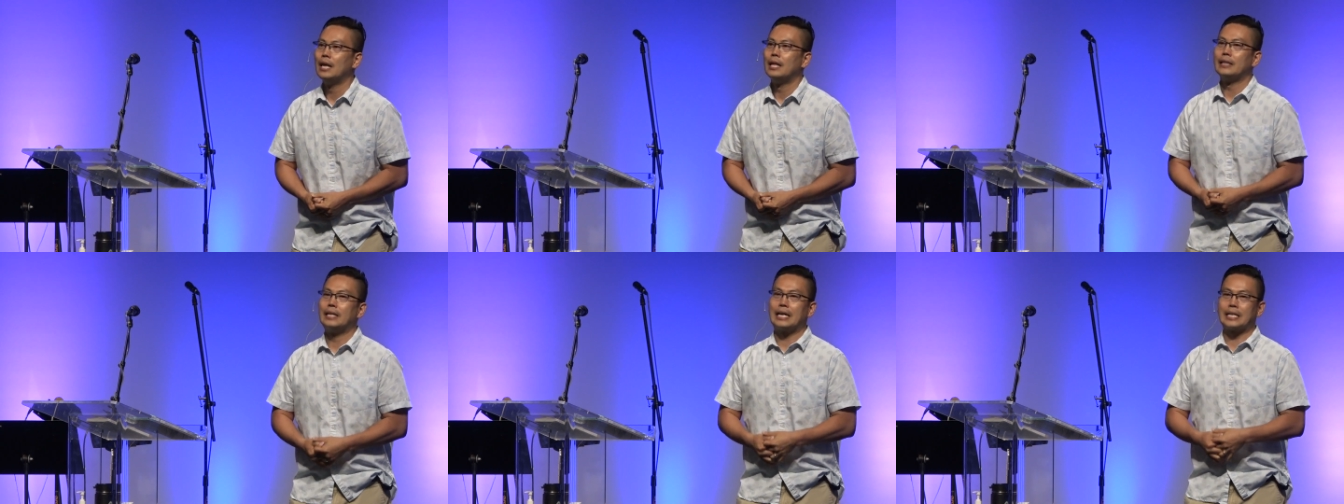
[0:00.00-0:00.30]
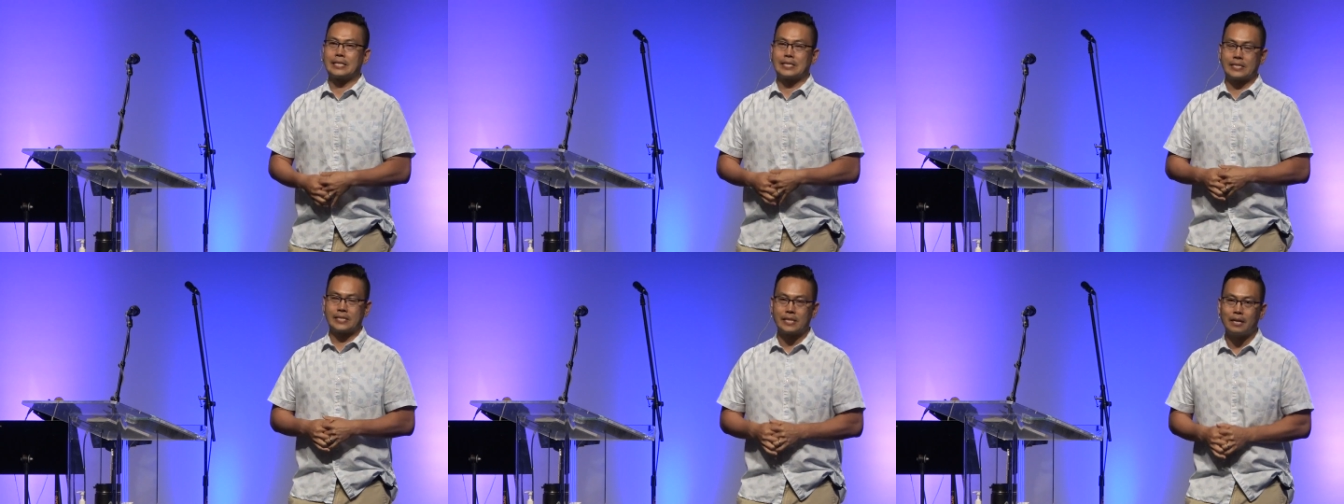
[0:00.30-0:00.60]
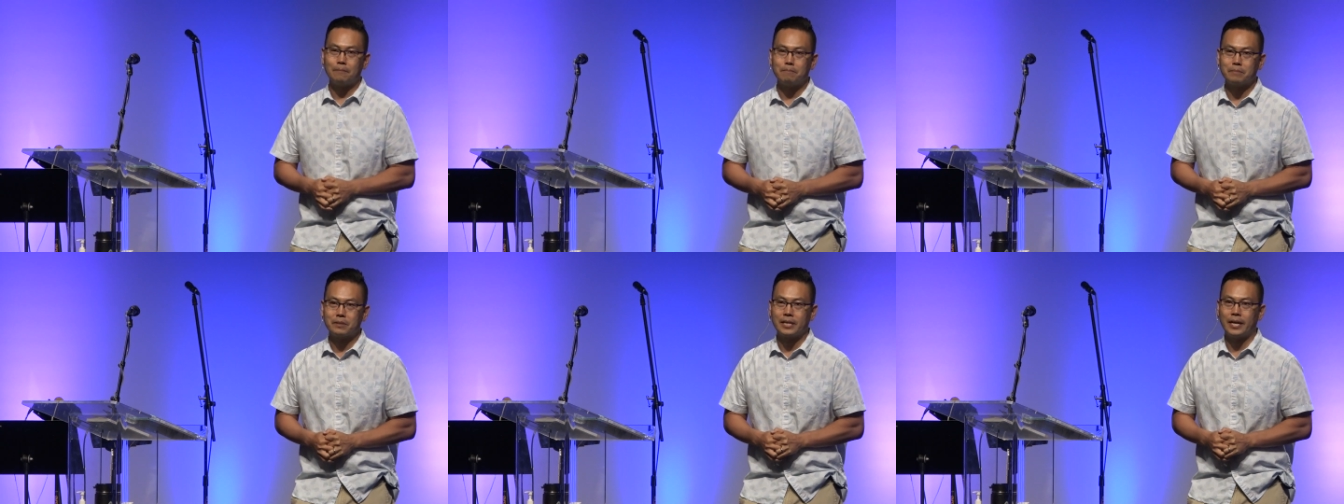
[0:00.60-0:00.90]
That
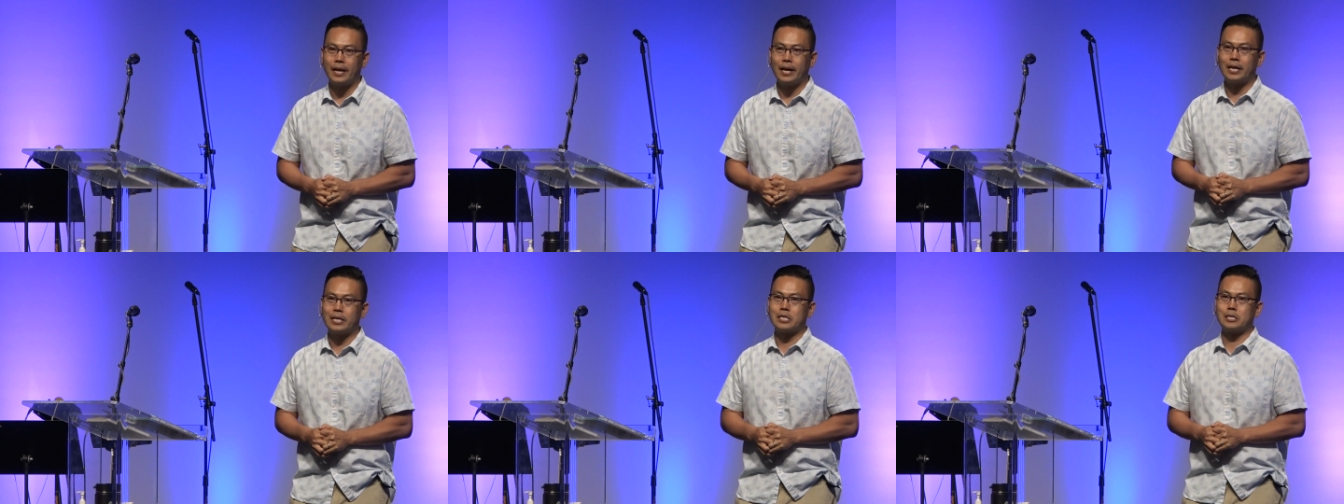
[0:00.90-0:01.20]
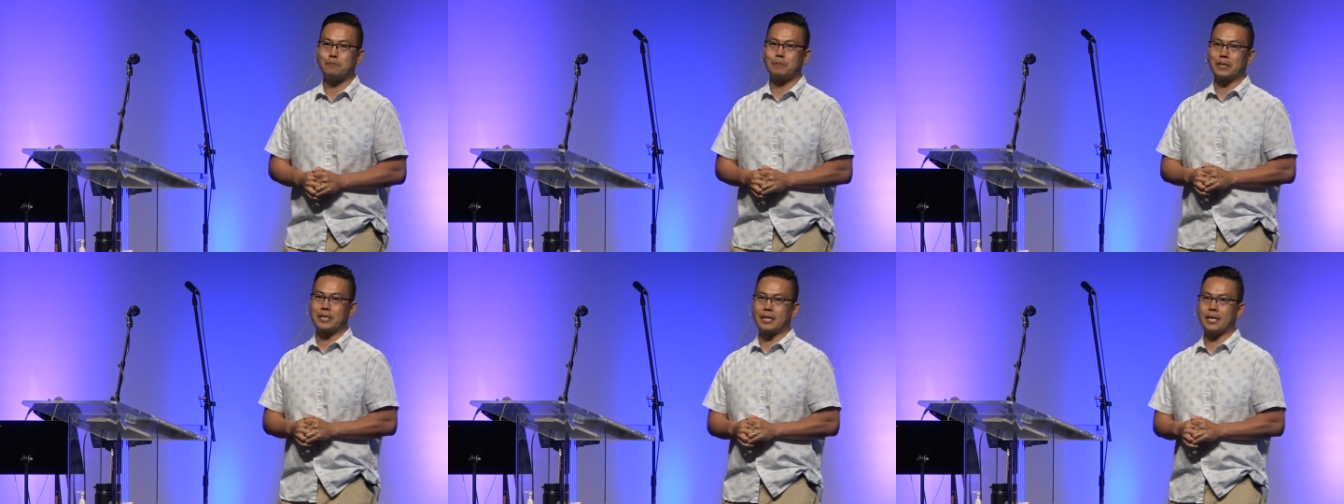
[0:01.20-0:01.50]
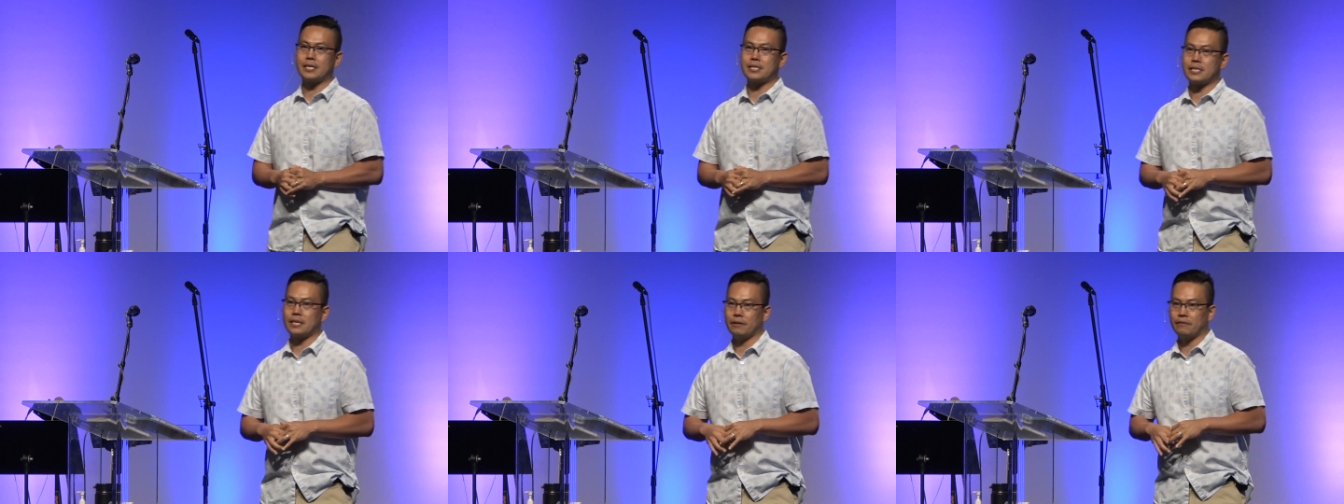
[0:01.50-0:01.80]
sometimes,
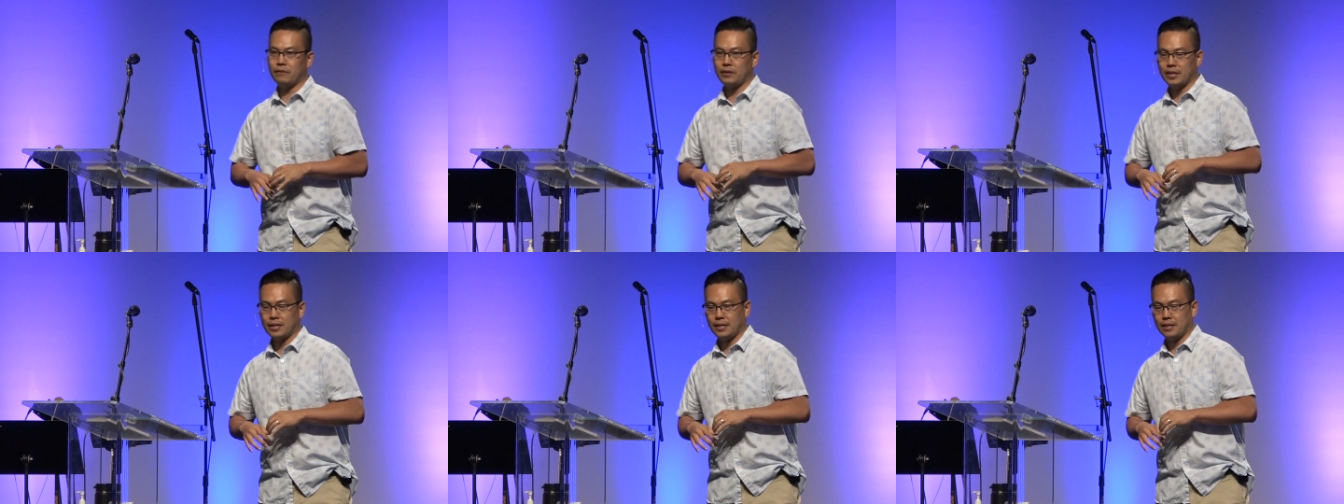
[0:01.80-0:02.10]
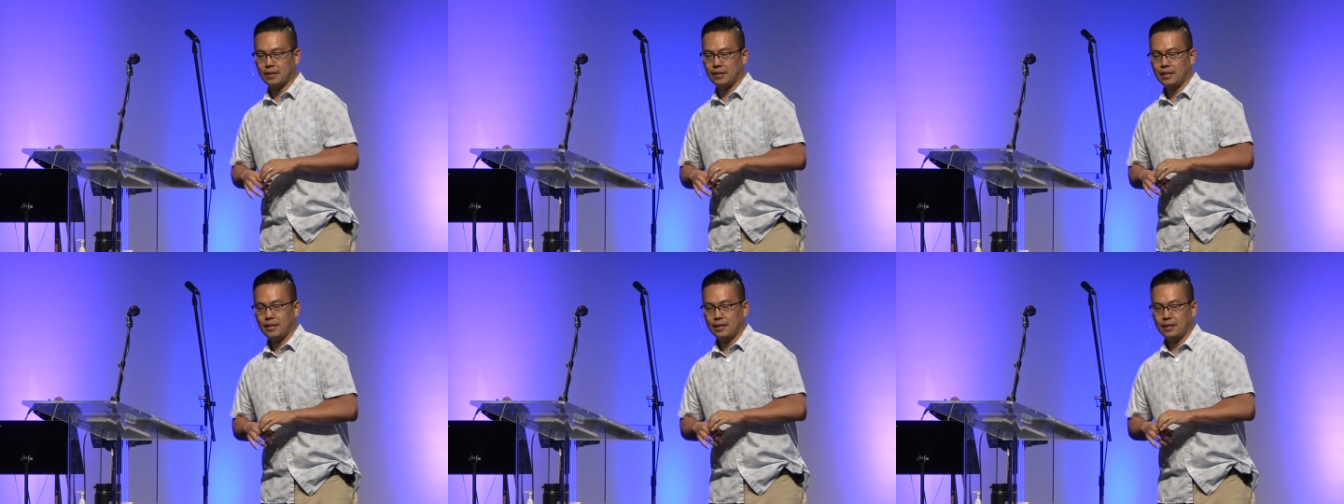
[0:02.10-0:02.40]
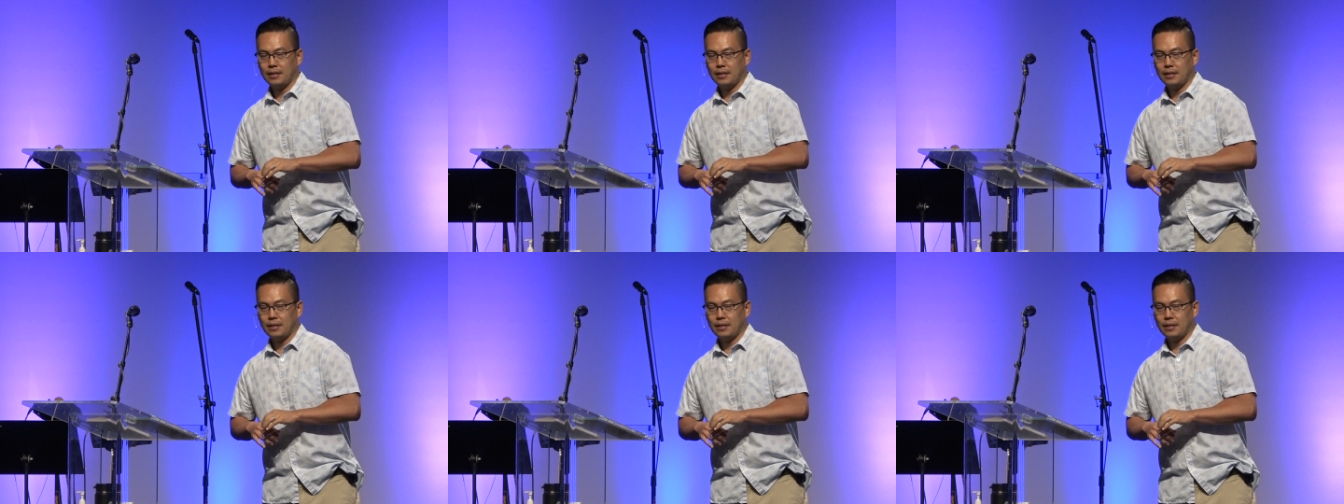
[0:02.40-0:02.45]
because of the